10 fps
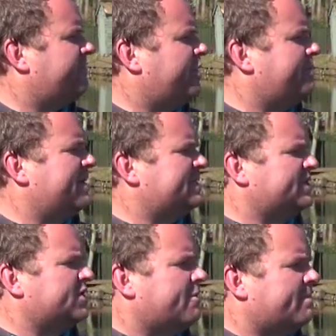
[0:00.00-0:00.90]
very busy
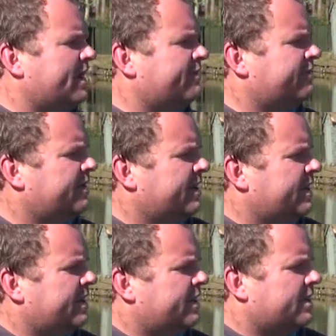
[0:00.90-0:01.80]

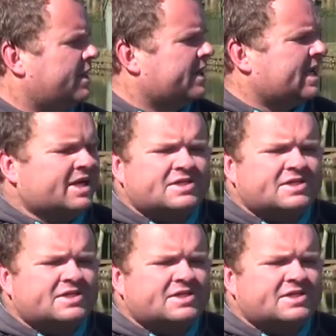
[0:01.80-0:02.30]
towpath, like in a